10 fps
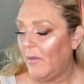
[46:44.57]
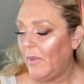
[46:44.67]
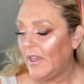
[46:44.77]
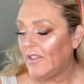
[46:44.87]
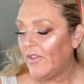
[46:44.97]

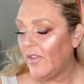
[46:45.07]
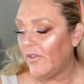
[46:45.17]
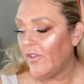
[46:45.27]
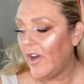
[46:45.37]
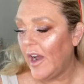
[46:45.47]
Because of the
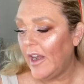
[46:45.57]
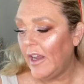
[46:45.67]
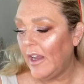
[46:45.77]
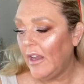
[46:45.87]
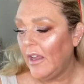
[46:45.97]

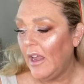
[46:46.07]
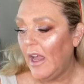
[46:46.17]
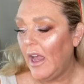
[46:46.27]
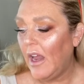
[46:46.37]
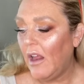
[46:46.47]
variety.
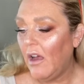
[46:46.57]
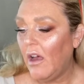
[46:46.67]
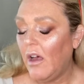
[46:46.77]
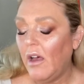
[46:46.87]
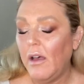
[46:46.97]
And
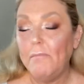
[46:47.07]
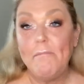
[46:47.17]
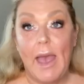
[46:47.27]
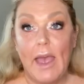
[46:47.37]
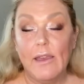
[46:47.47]

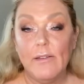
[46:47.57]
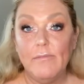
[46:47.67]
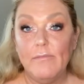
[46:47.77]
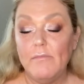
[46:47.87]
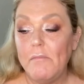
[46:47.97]

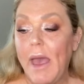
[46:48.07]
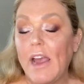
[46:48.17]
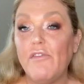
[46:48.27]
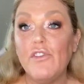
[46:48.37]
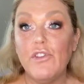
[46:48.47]

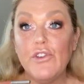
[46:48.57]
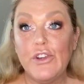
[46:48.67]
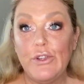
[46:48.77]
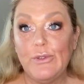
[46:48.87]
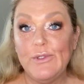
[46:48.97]
MAC for their
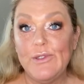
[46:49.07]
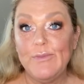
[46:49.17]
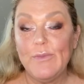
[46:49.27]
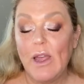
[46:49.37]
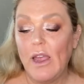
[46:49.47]
nudes.
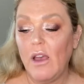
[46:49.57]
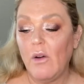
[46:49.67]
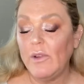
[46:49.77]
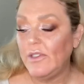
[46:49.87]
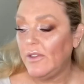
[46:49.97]
I
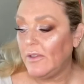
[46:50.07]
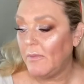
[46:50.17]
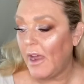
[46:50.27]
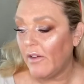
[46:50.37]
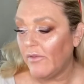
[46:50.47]
always use
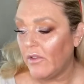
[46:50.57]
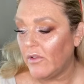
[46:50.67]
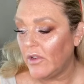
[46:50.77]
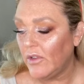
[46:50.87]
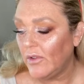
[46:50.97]
MAC for their
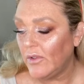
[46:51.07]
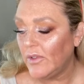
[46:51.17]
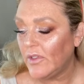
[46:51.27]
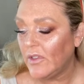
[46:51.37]
nudes.